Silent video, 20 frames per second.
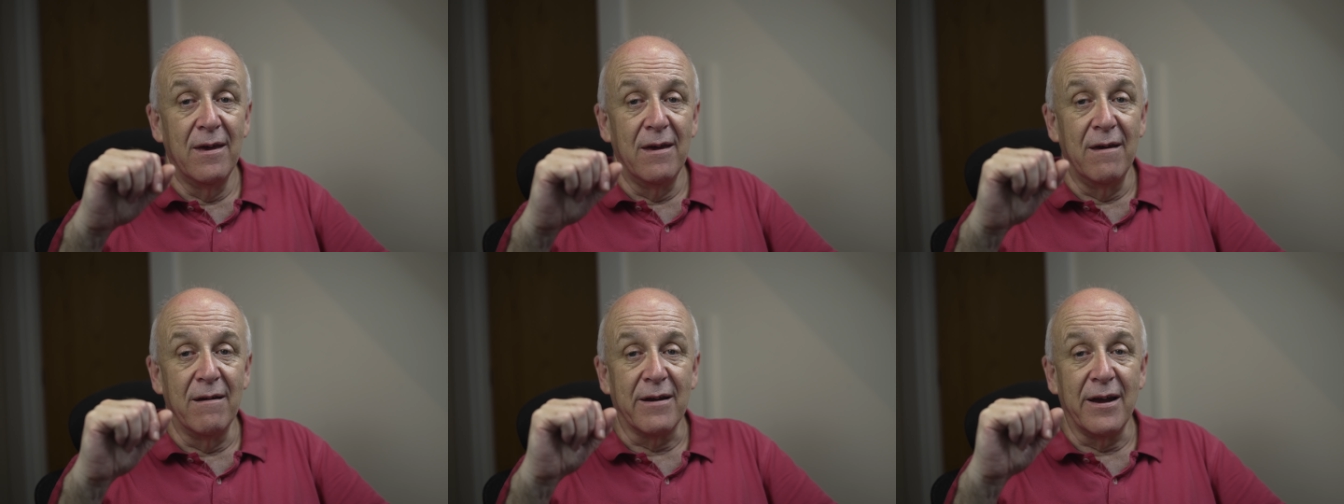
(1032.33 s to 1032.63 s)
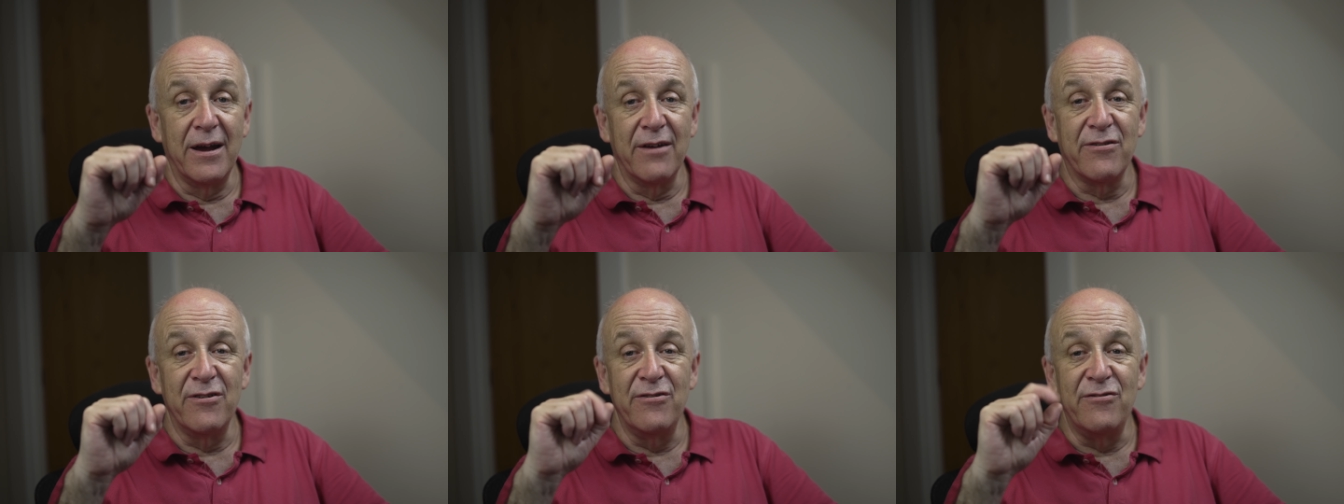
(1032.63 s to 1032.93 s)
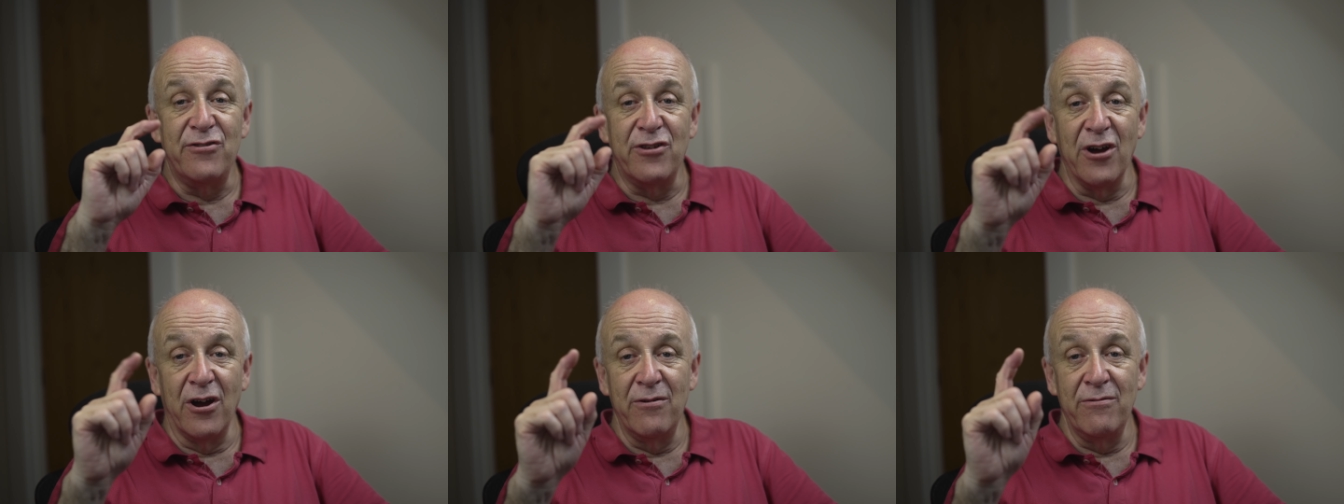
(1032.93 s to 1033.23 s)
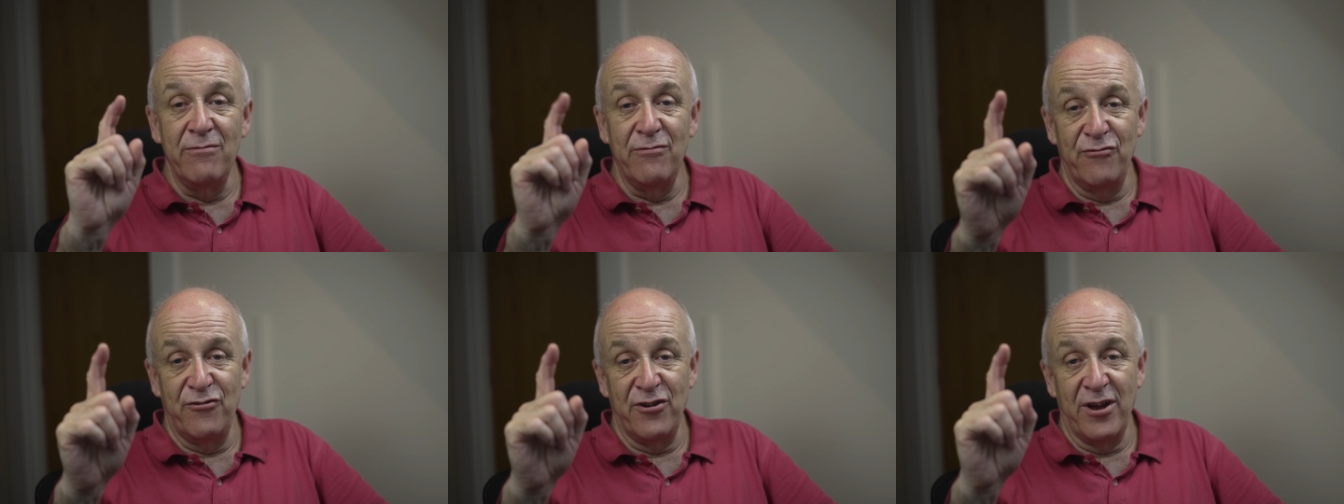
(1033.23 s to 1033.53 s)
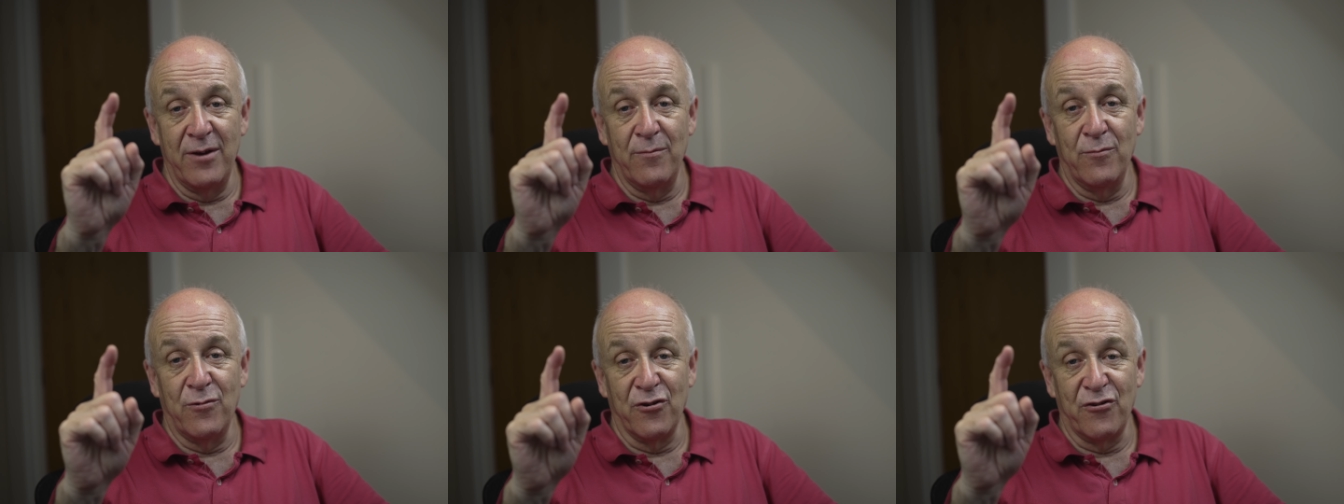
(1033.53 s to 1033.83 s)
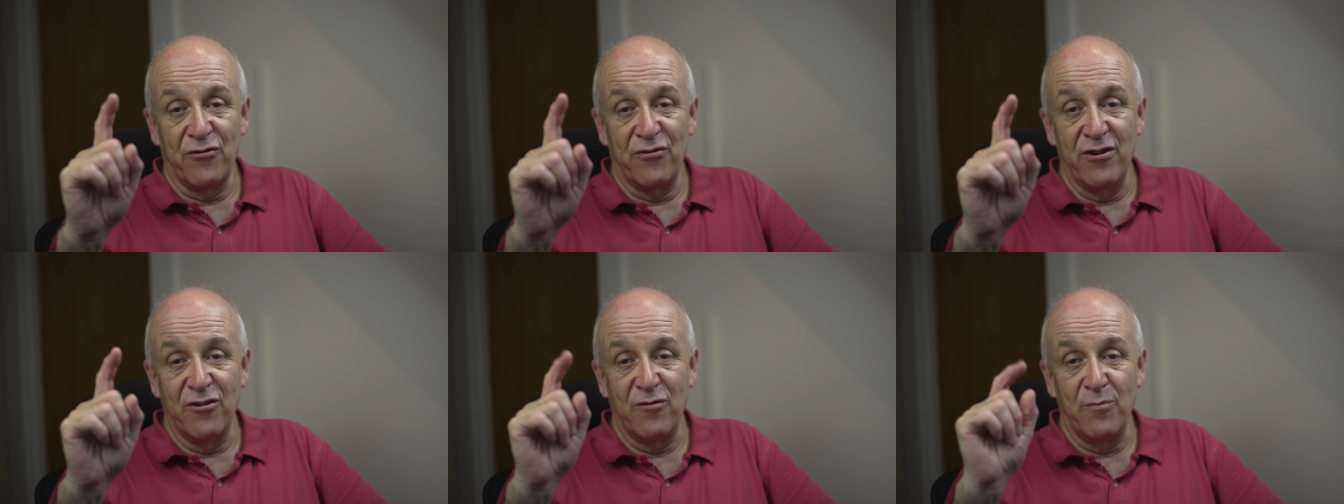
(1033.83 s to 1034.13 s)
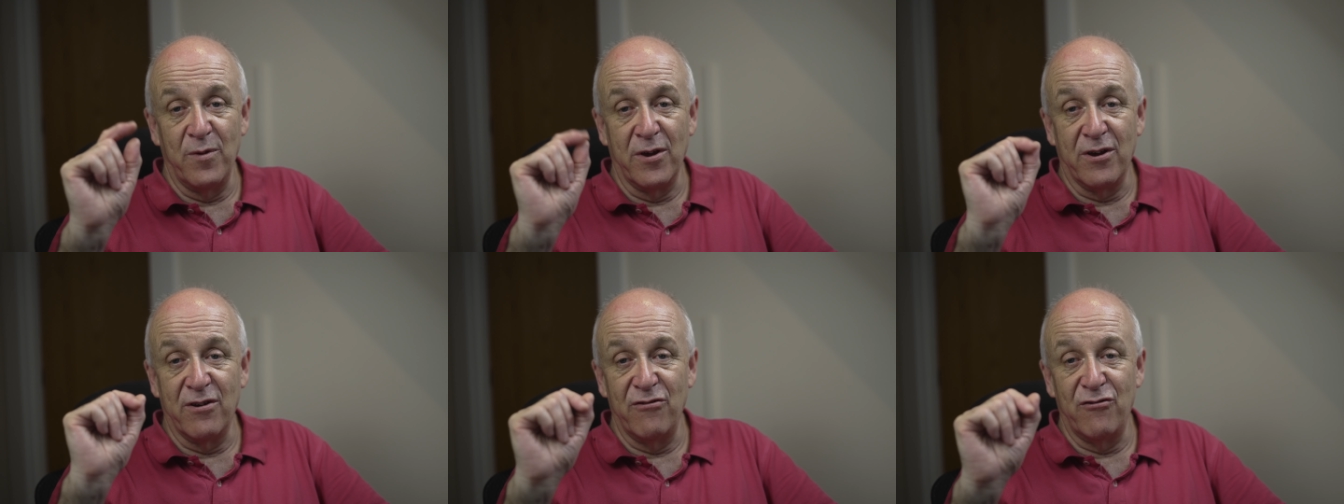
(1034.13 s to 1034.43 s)
Okay, so don't jet wash this,
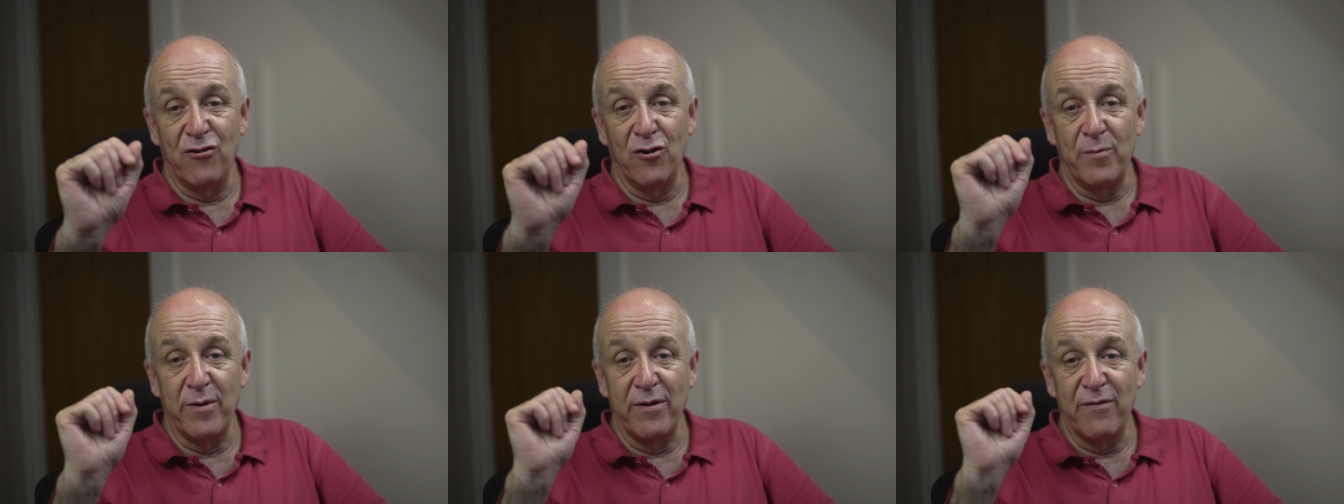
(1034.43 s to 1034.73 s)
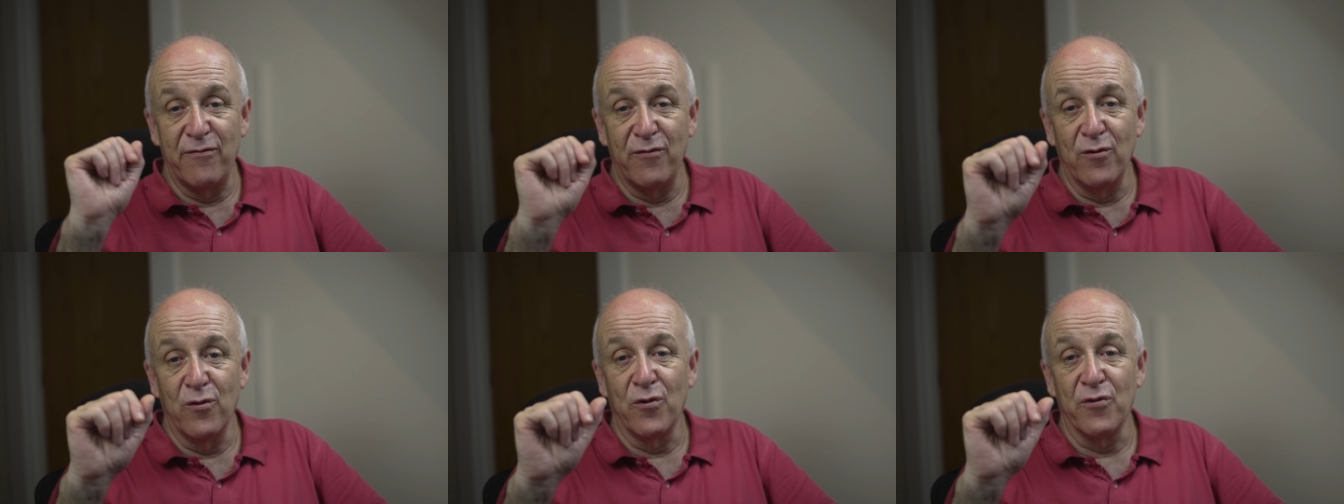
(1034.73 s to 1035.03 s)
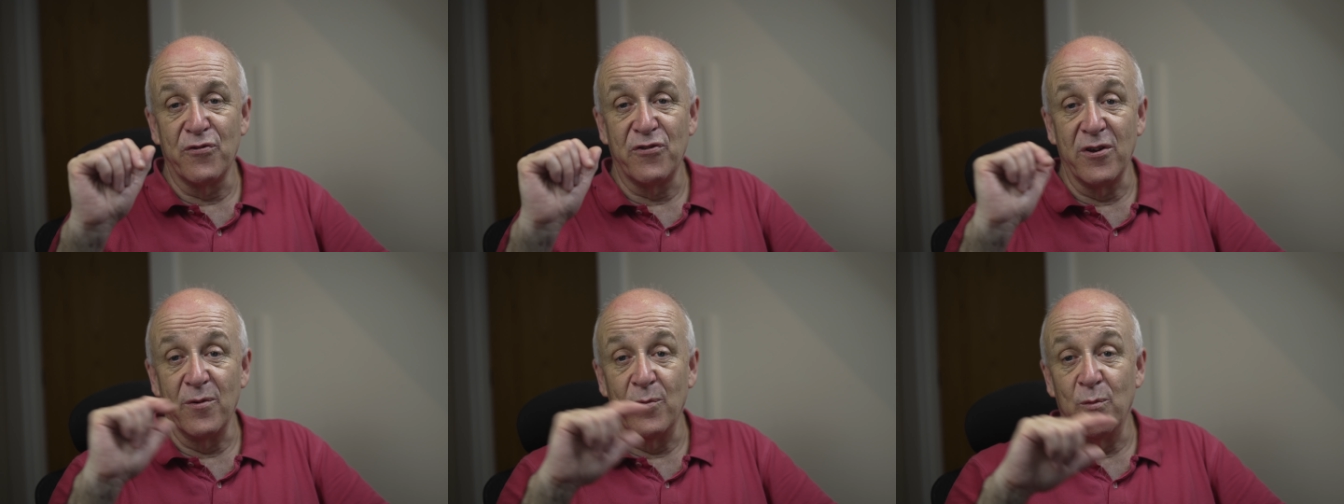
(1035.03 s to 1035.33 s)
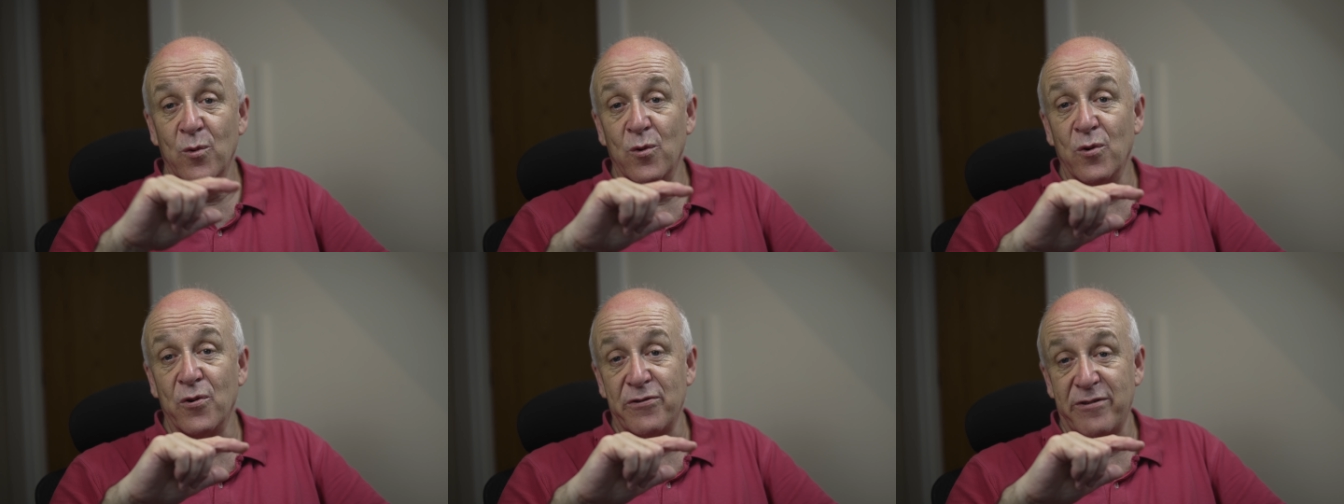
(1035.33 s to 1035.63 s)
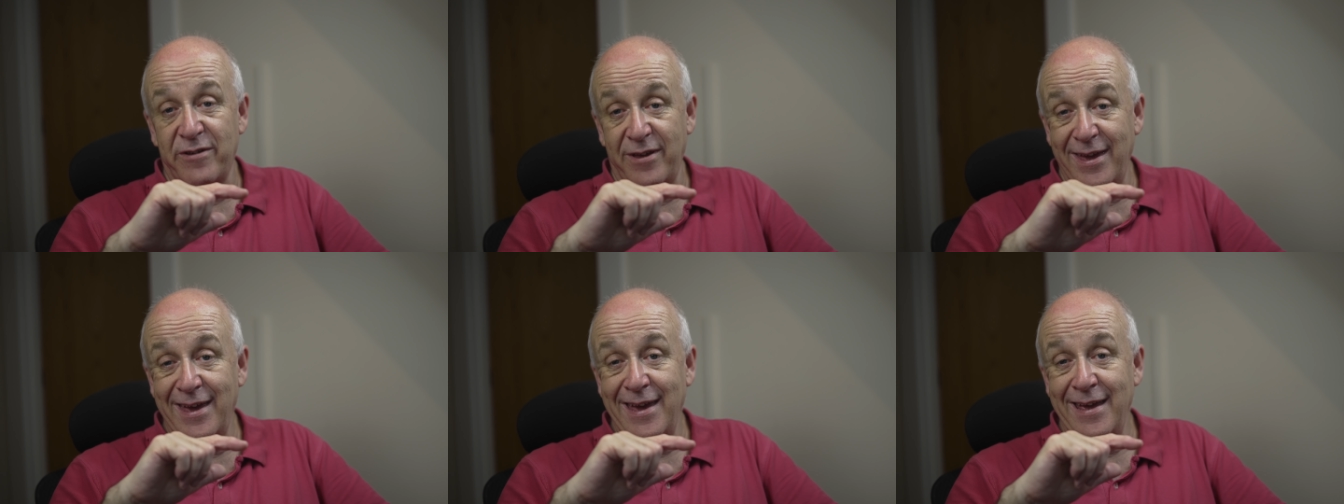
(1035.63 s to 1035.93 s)
because you'll be forcing water